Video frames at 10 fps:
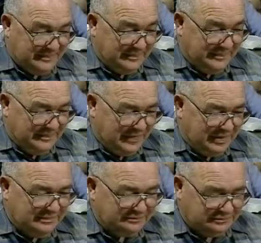we've got
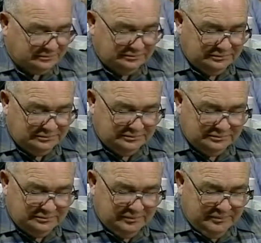enough to pay the
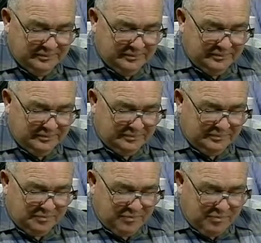bills, and that's
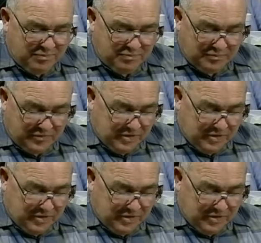all we ask.